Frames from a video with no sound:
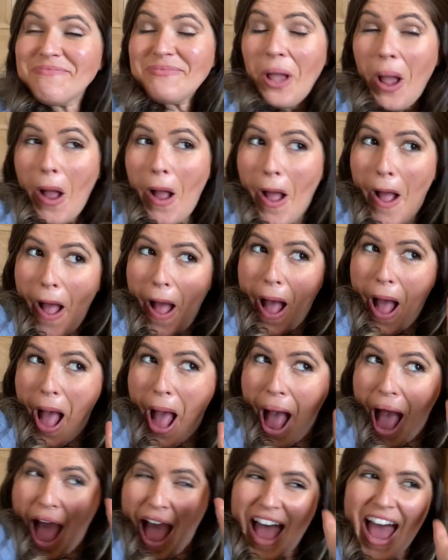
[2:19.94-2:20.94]

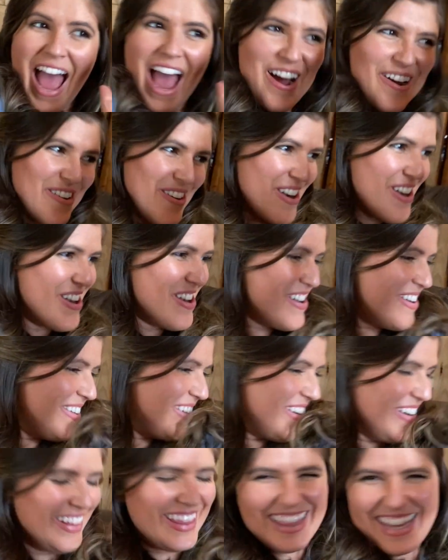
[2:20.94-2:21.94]

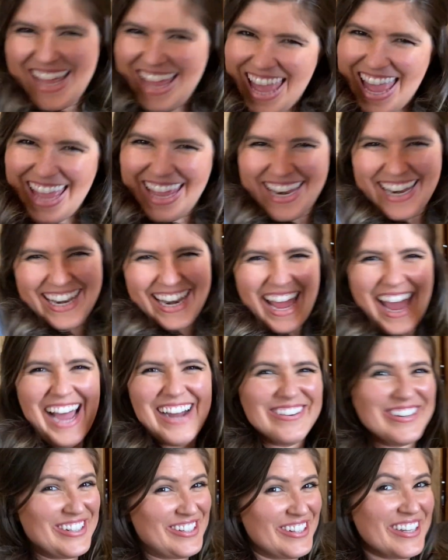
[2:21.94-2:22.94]
Woohoo, I
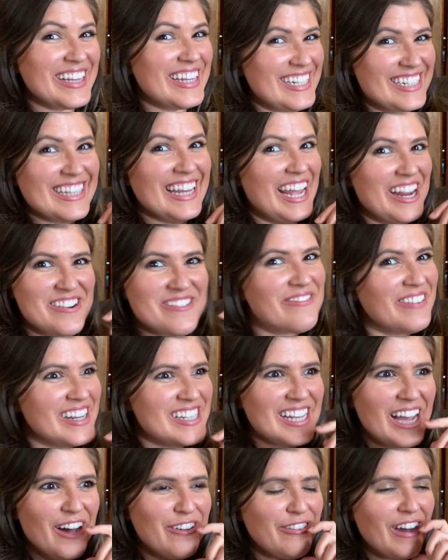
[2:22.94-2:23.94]
was really delighted with
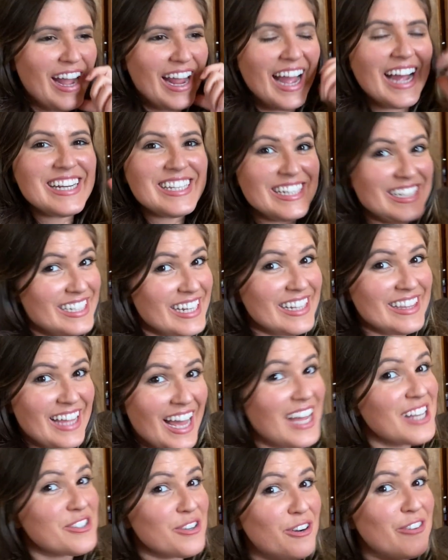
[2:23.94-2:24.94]
myself. I actually did
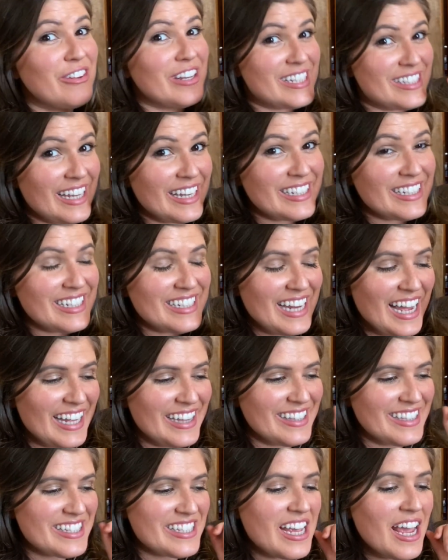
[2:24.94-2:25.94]
that sort of excited
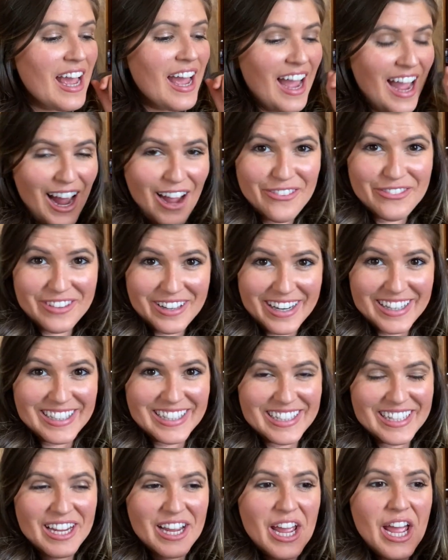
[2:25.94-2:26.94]
dance after I
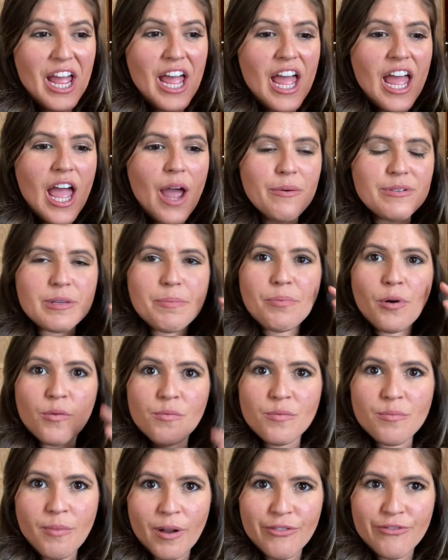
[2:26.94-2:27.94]
did it. It was a problem
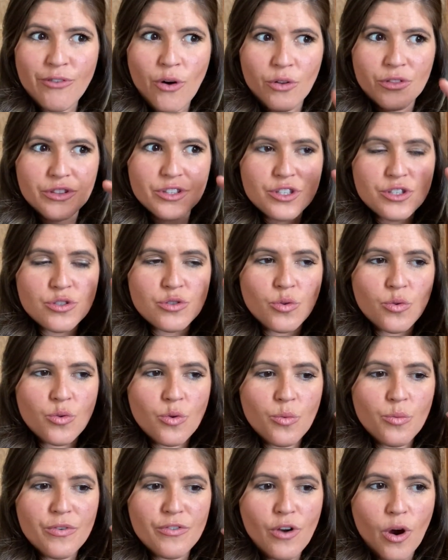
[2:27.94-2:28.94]
with my fonts, so
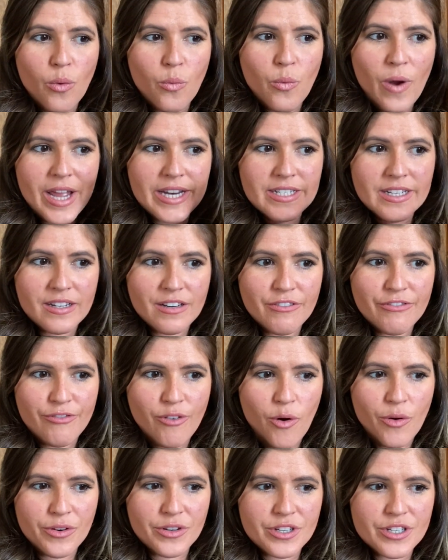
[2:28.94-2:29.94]
we've got a wedding
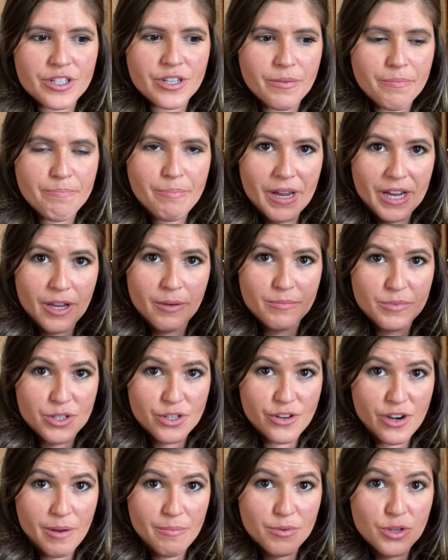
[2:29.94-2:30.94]
font, Bickham
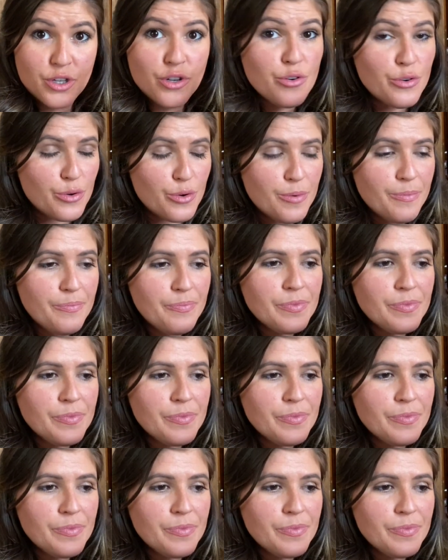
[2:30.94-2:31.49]
Script 2,